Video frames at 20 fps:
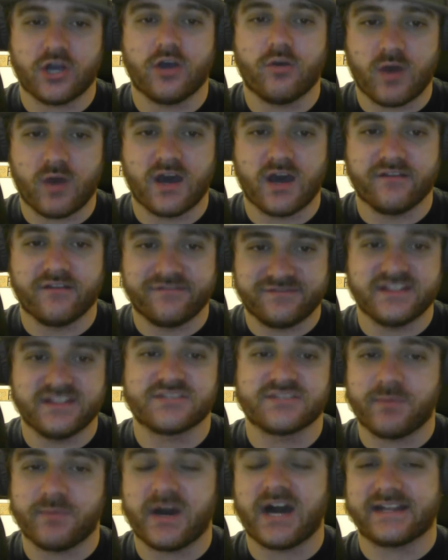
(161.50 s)
of this
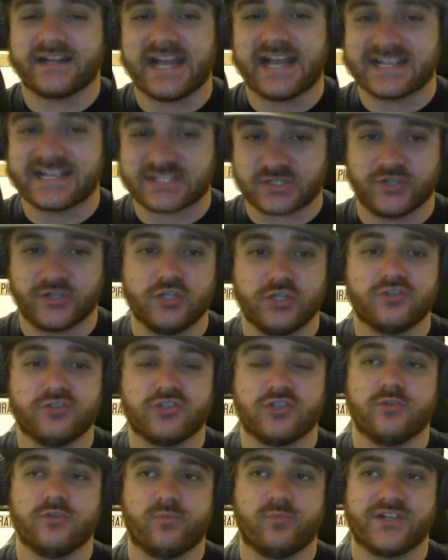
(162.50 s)
podcast on
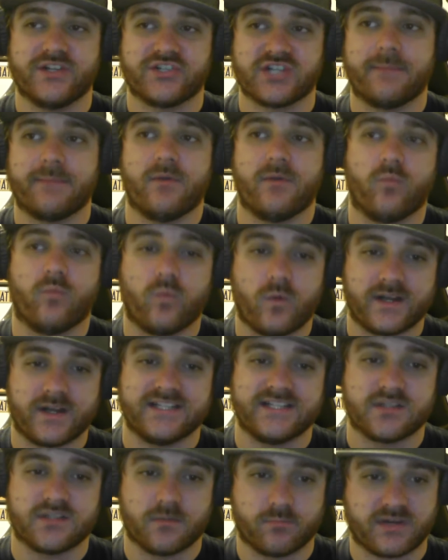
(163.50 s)
YouTube, which I've been wanting
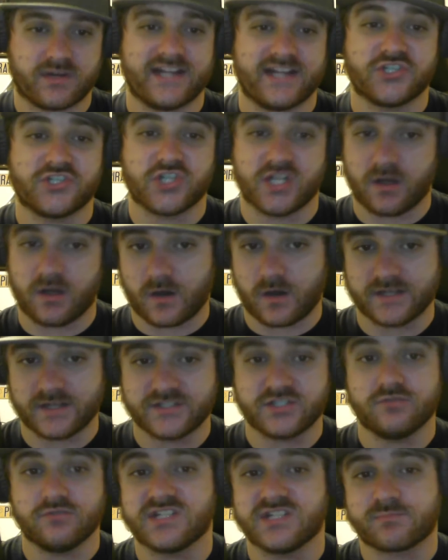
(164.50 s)
to branch it
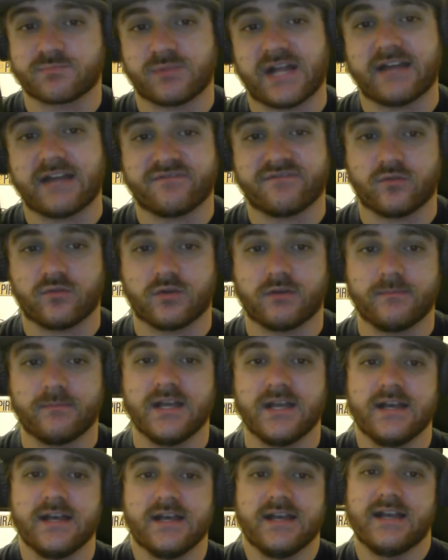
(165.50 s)
onto this platform.
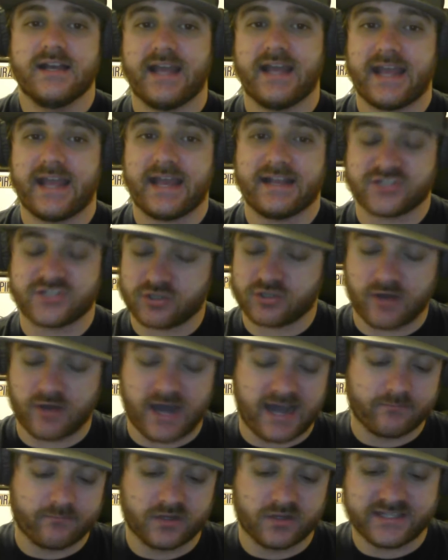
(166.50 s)
And so
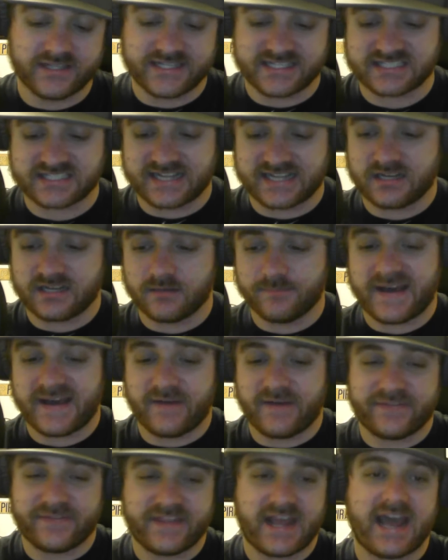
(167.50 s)
I'm really excited
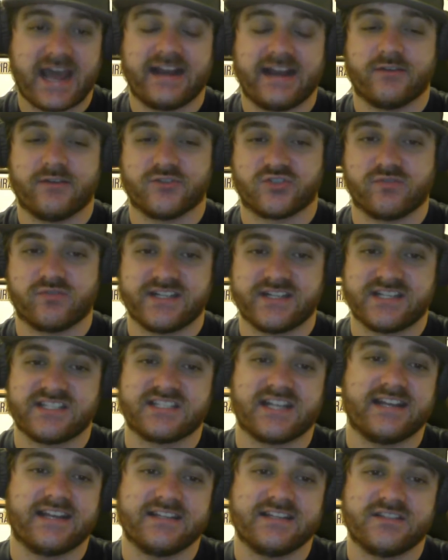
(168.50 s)
about that. I was really
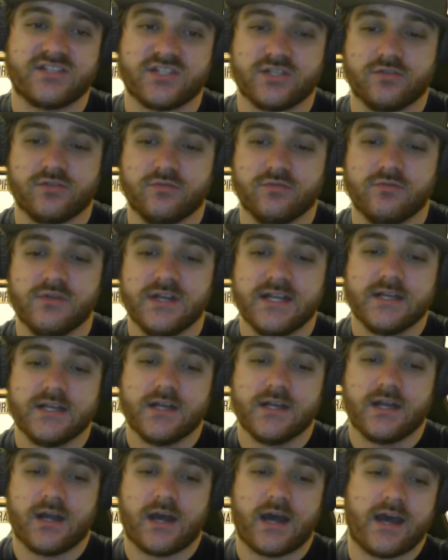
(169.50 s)
excited to
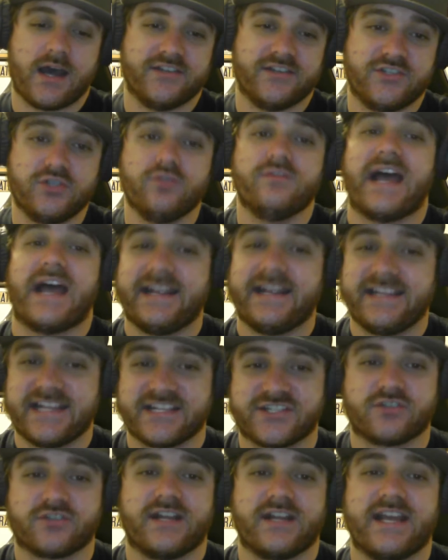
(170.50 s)
do that
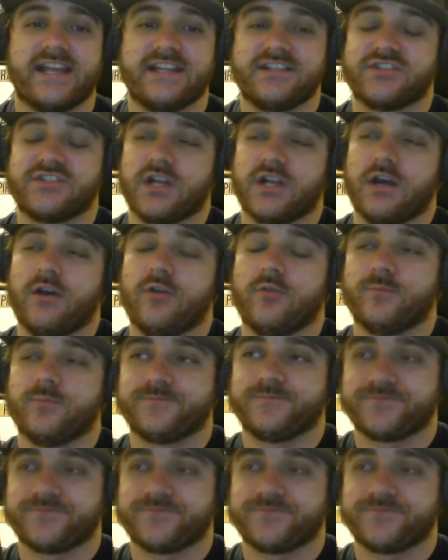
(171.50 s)
yesterday. So